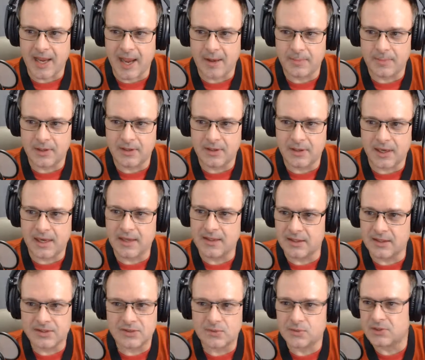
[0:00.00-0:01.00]
happened,
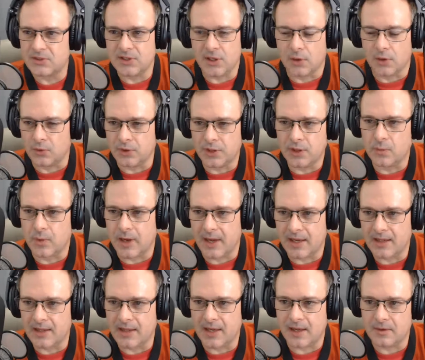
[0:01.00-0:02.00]
and this was the only
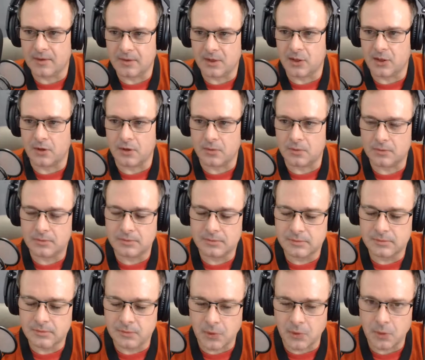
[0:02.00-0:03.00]
way that
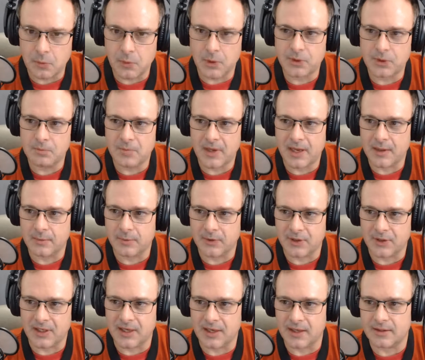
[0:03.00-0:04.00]
we would be able
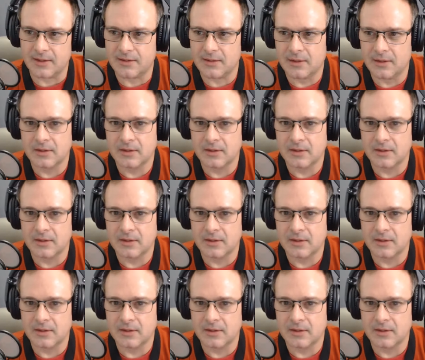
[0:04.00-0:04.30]
to get